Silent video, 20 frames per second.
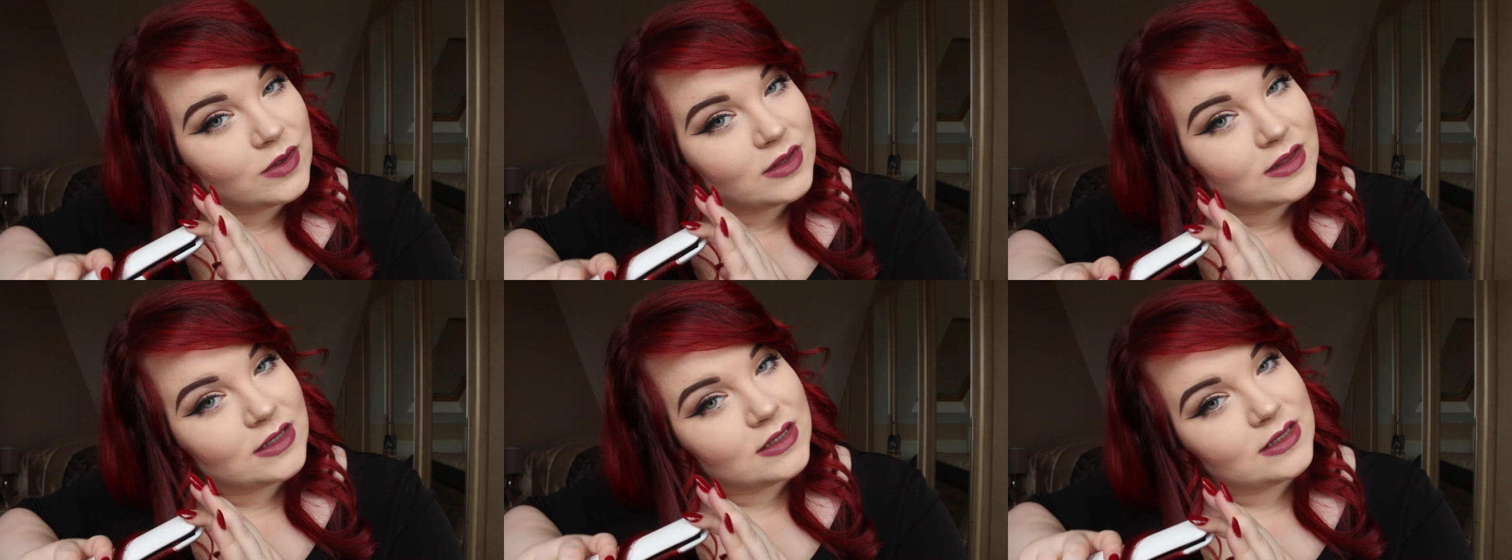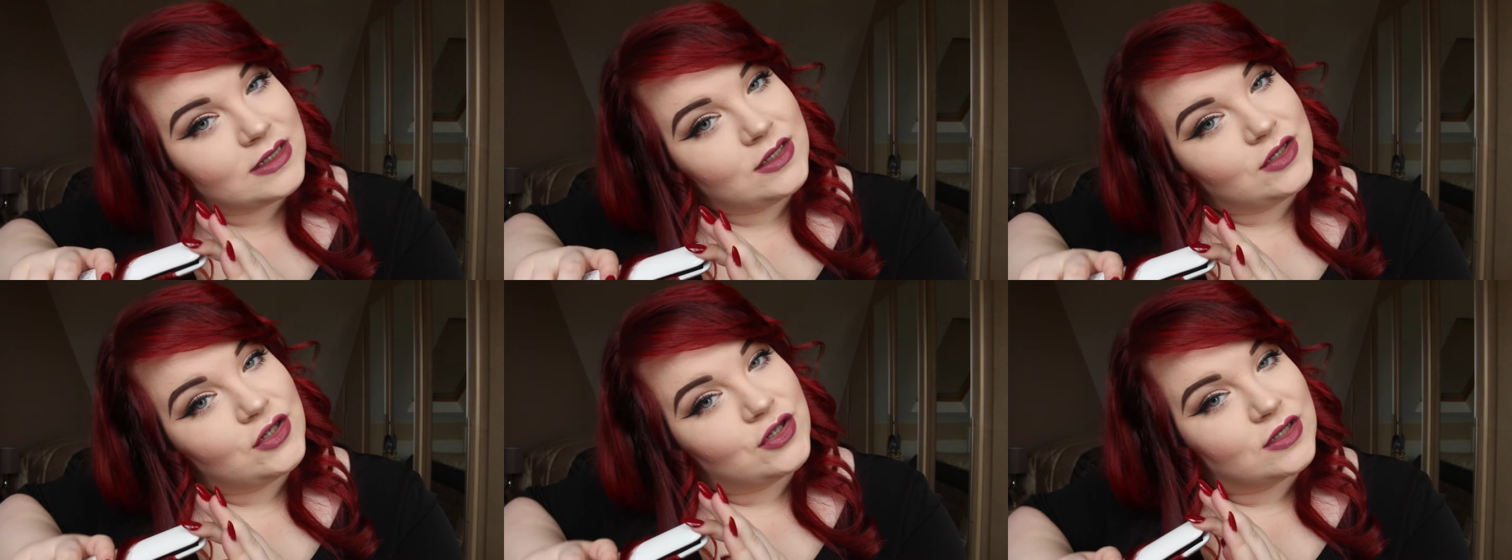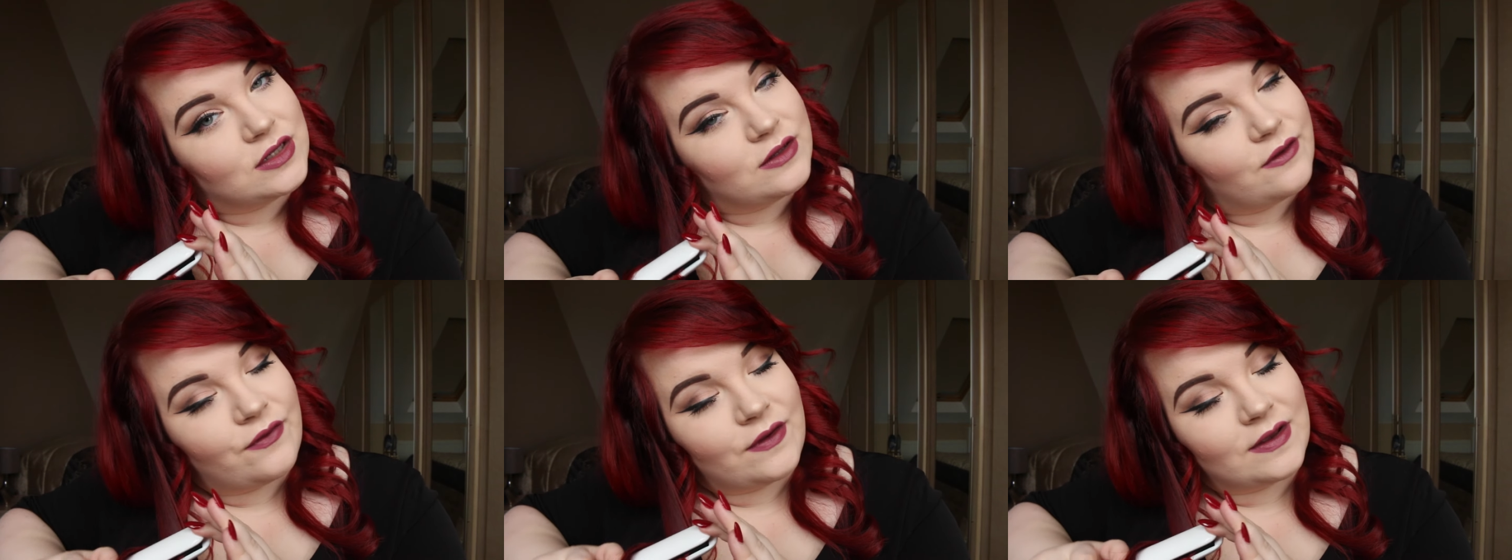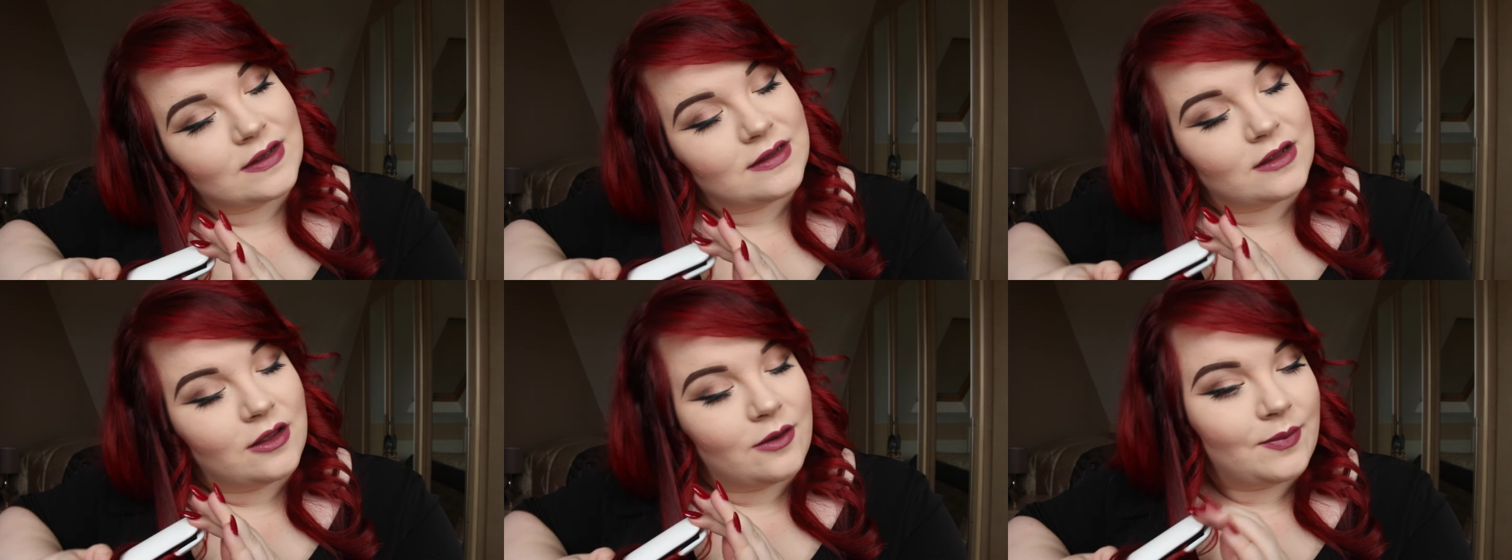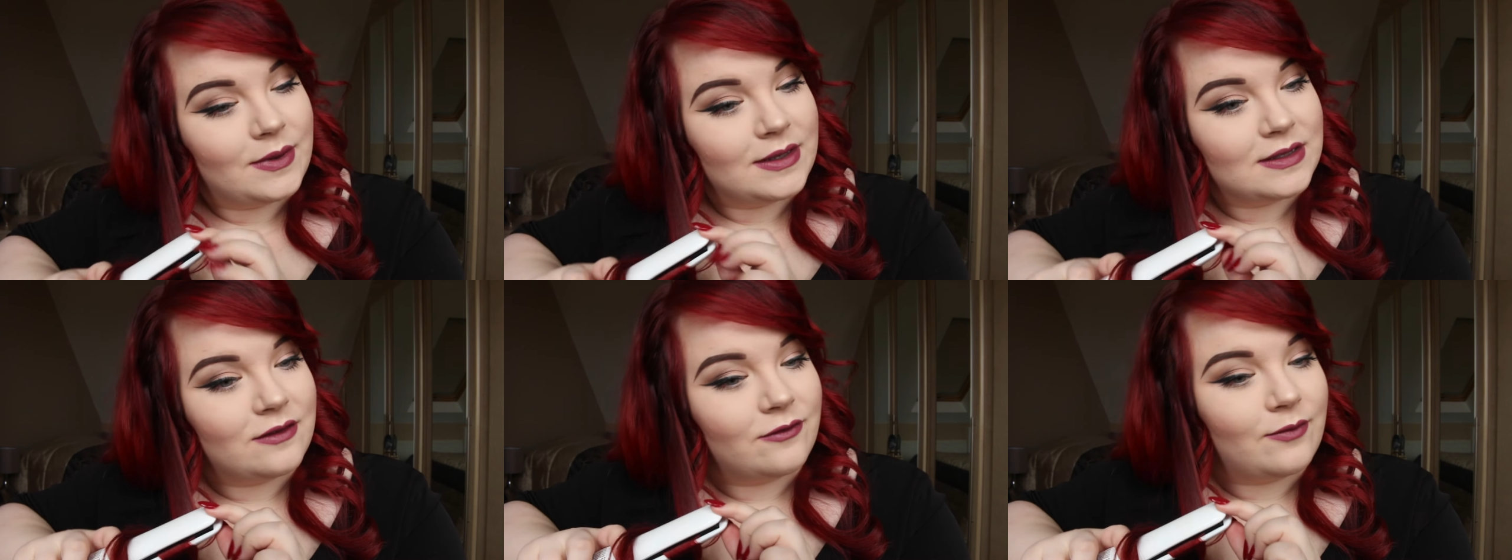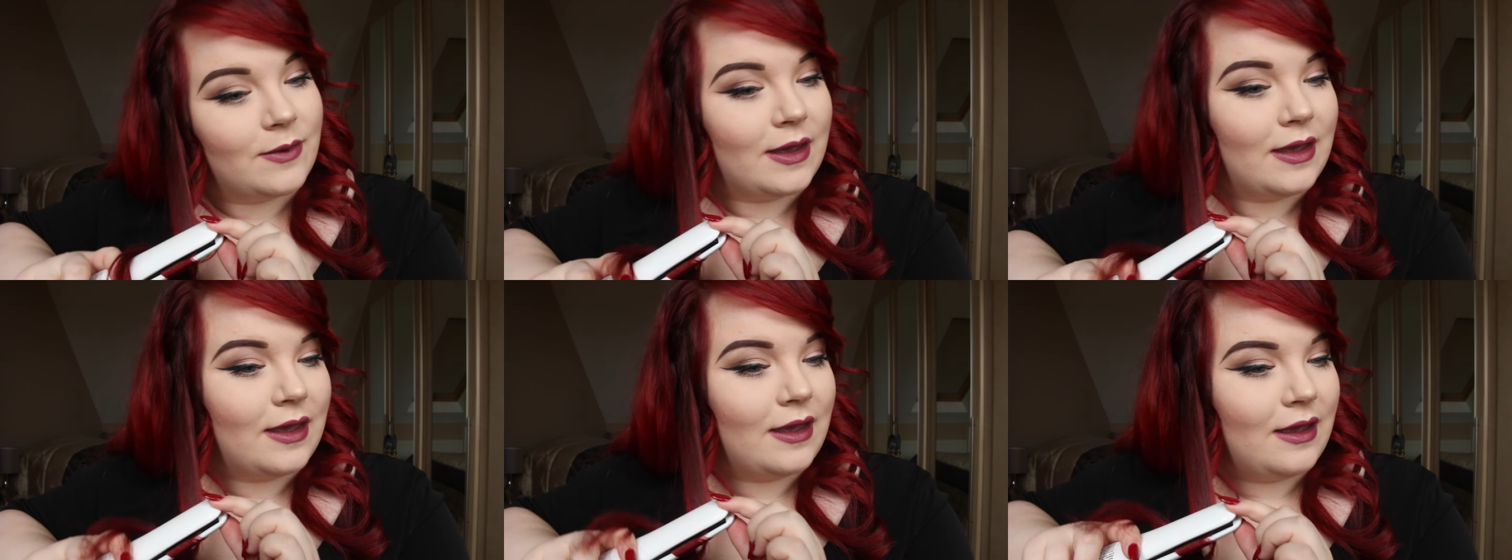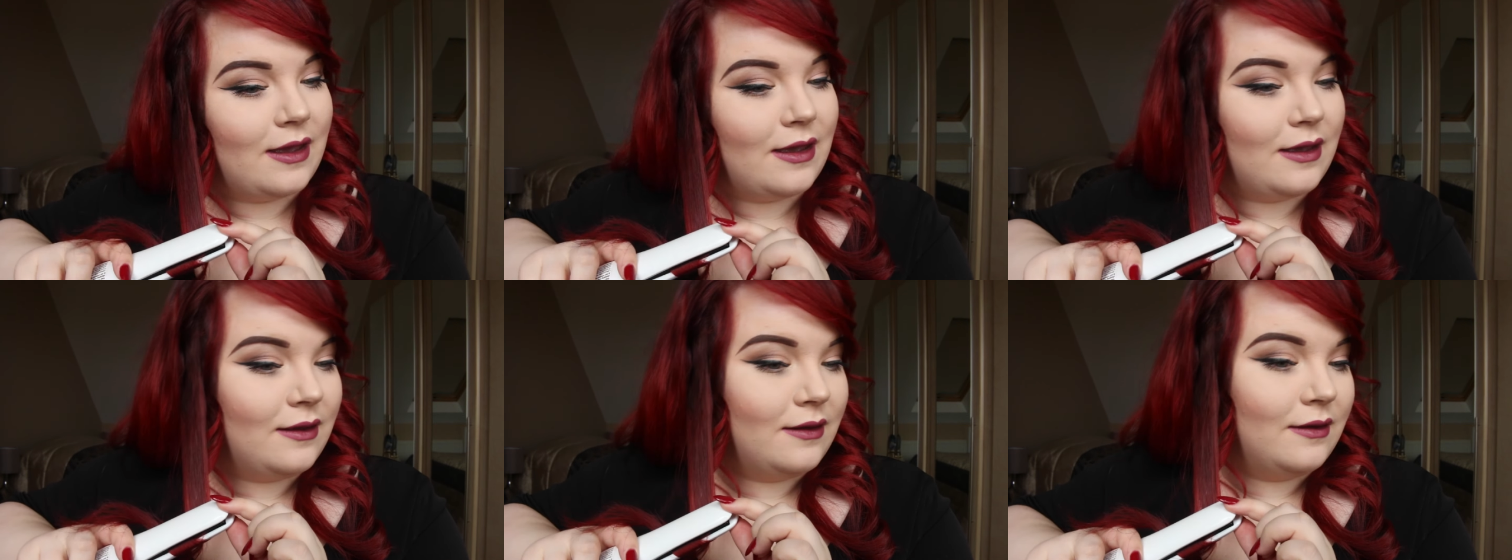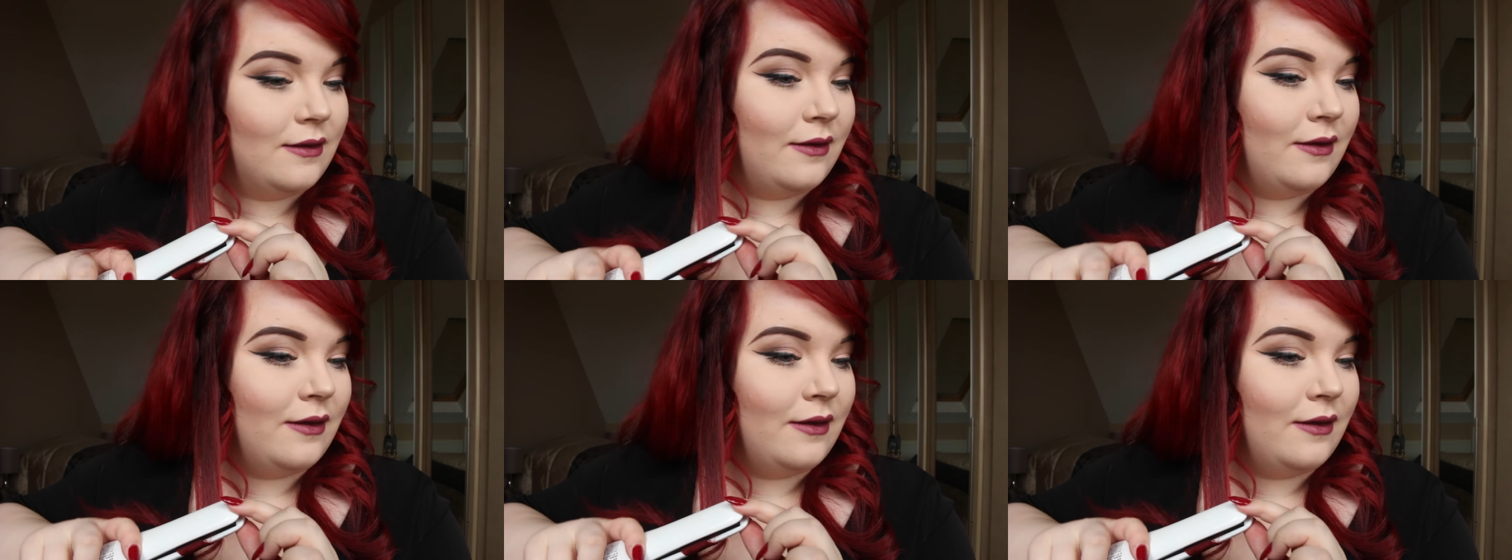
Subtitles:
with these just to fix little bits of my hair.